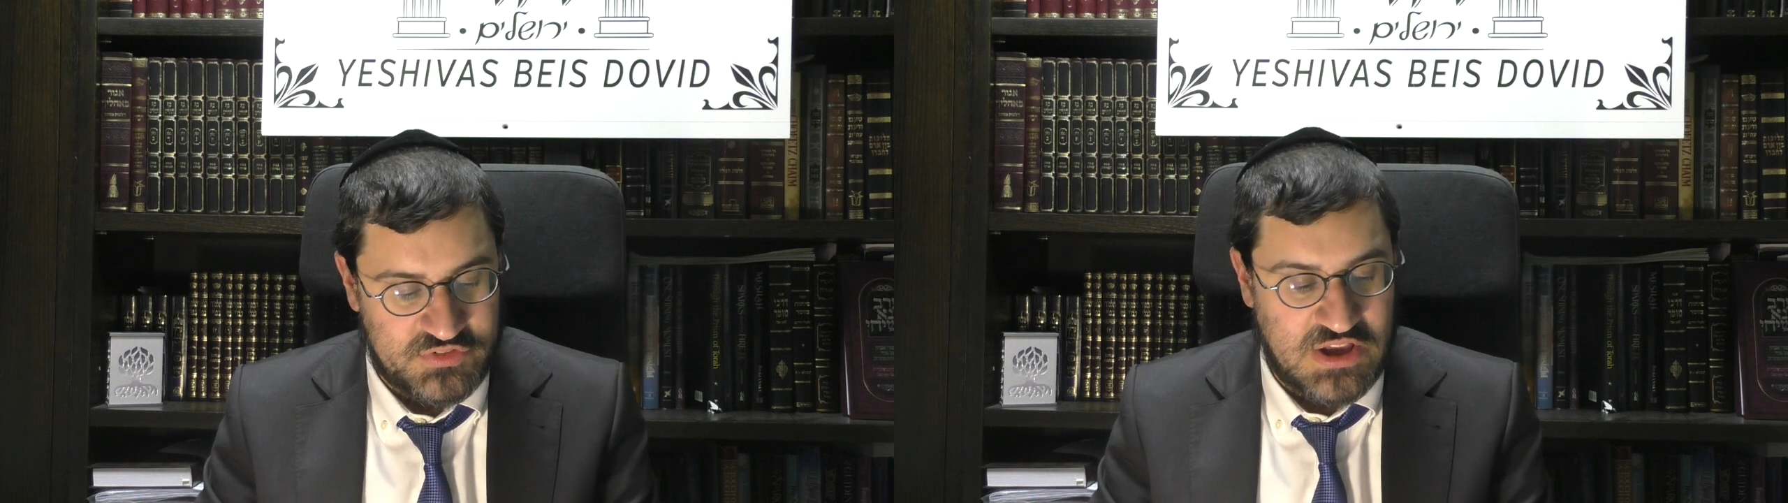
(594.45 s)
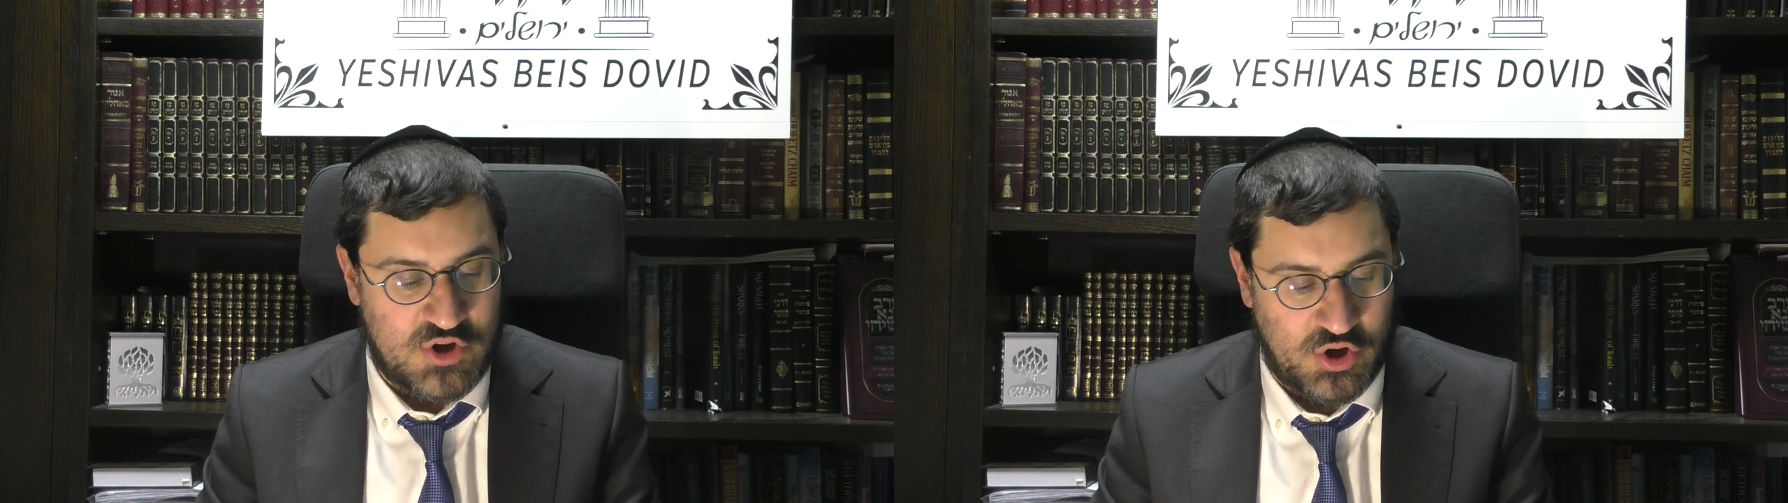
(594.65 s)

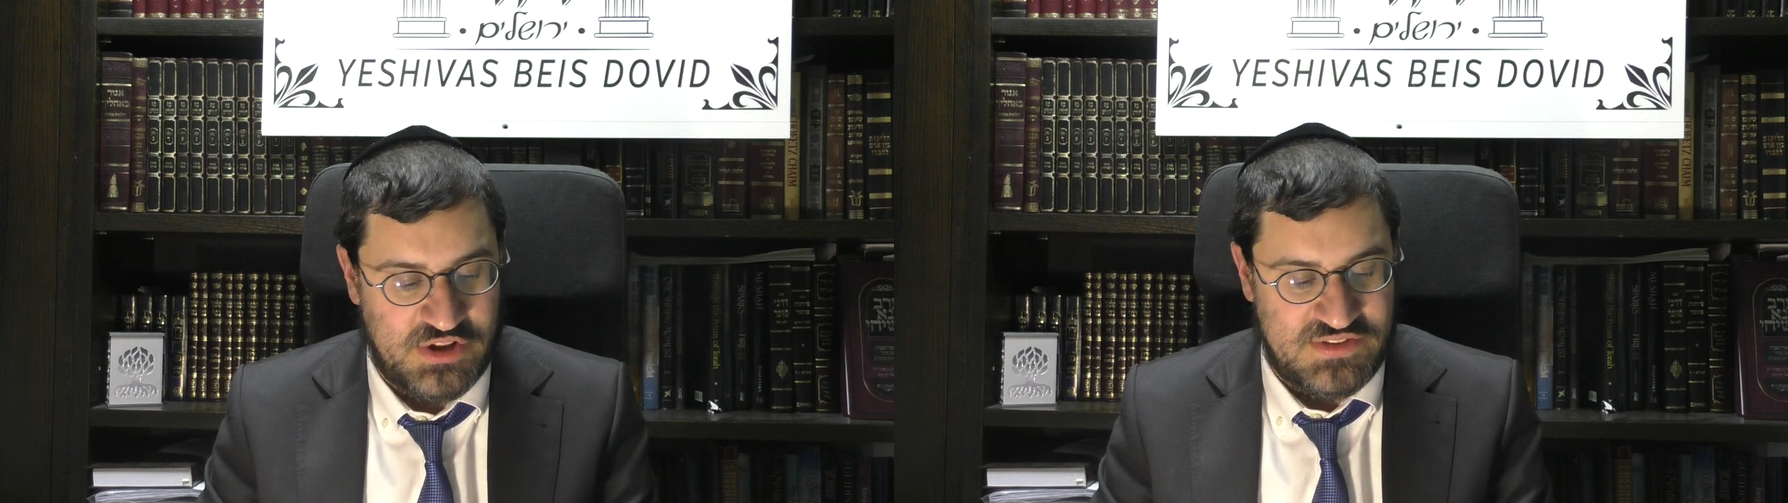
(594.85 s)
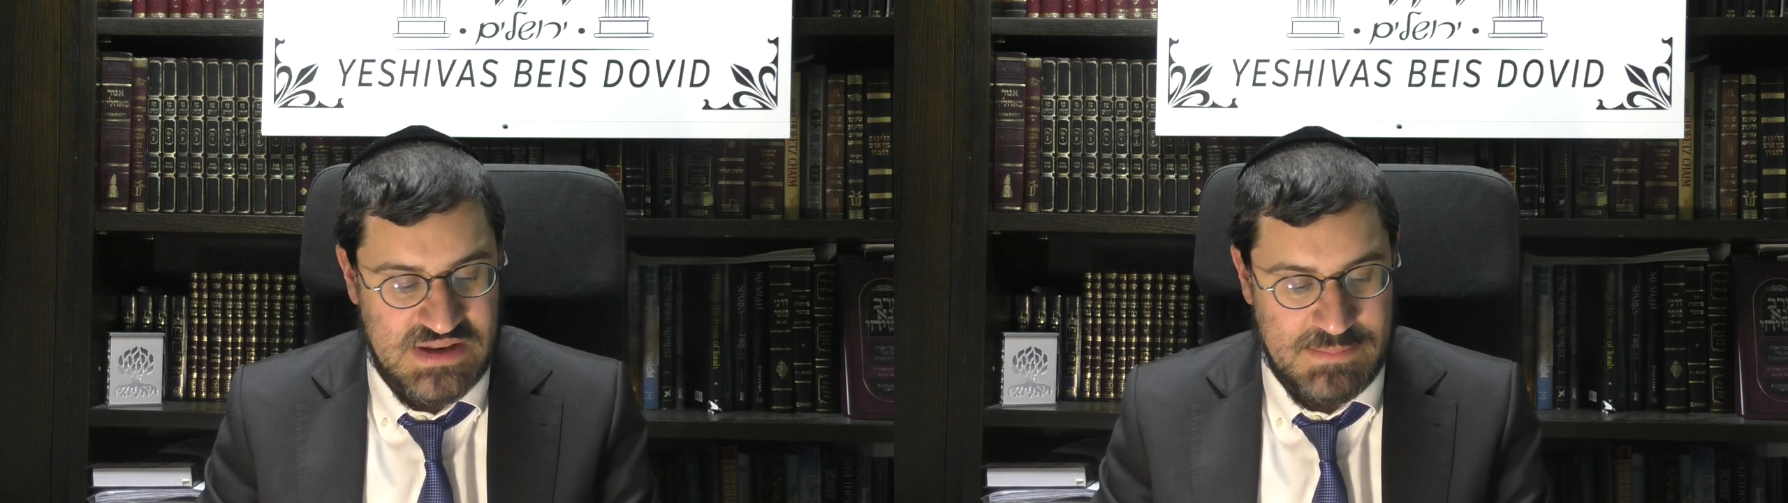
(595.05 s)

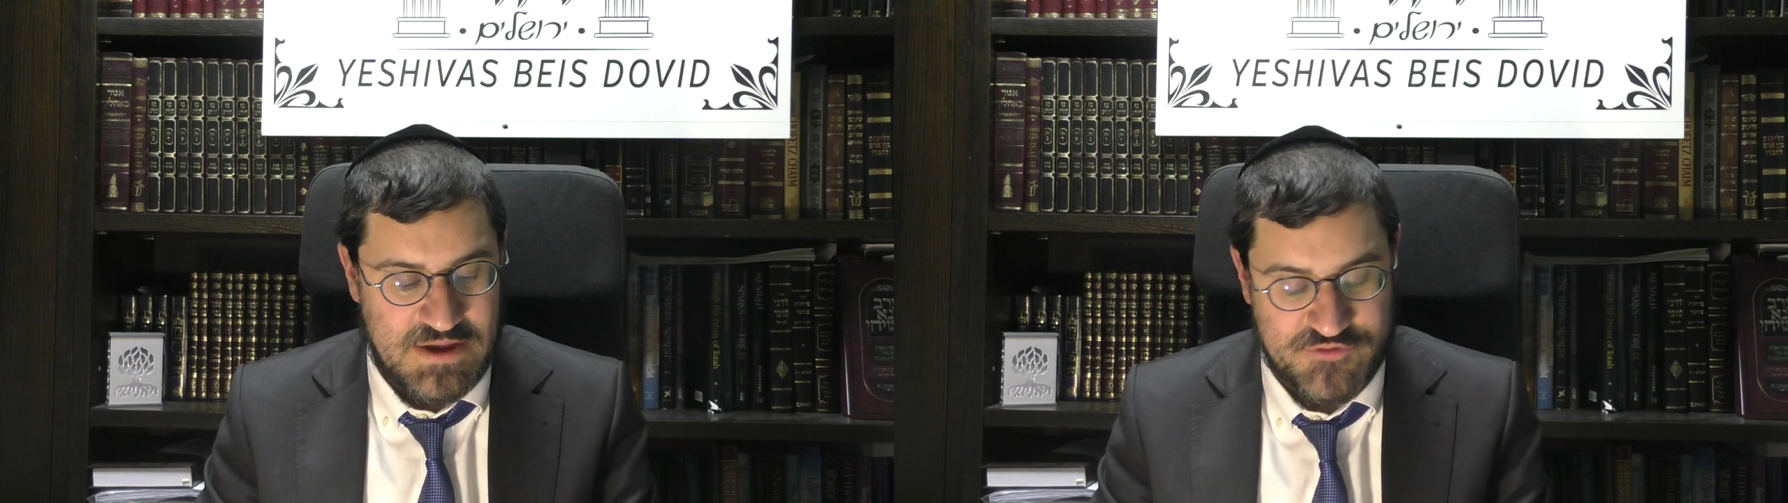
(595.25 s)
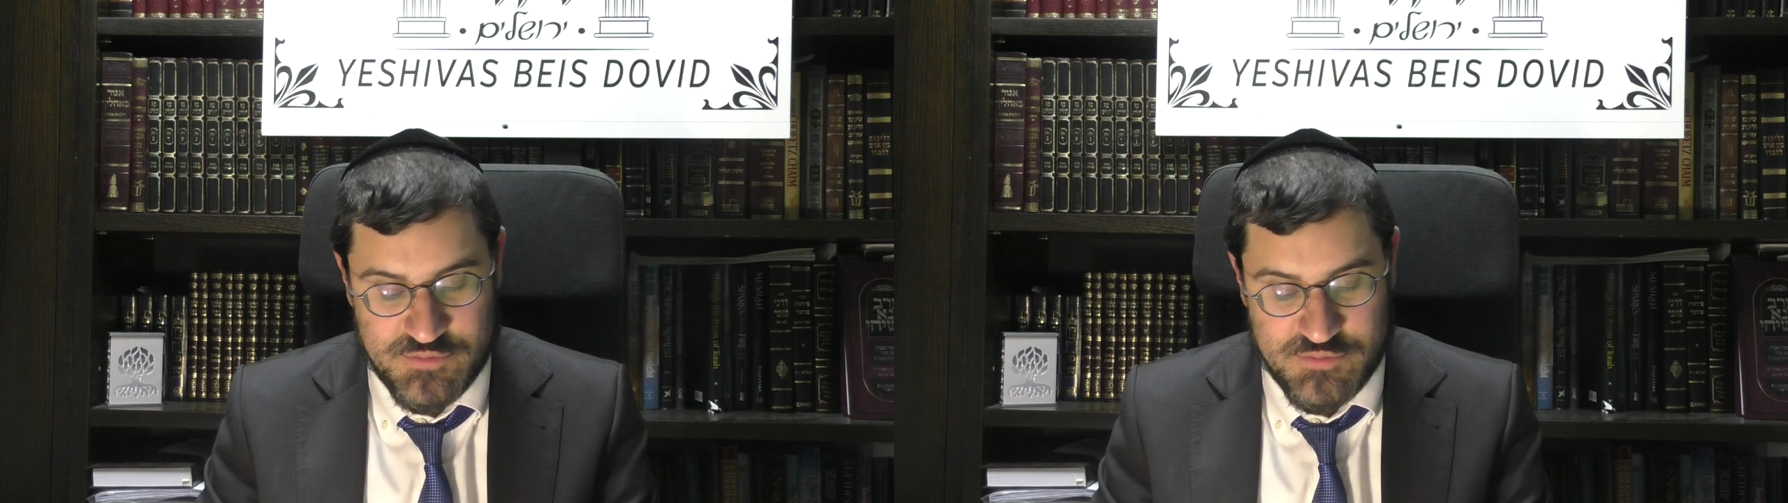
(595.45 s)
takana did he make for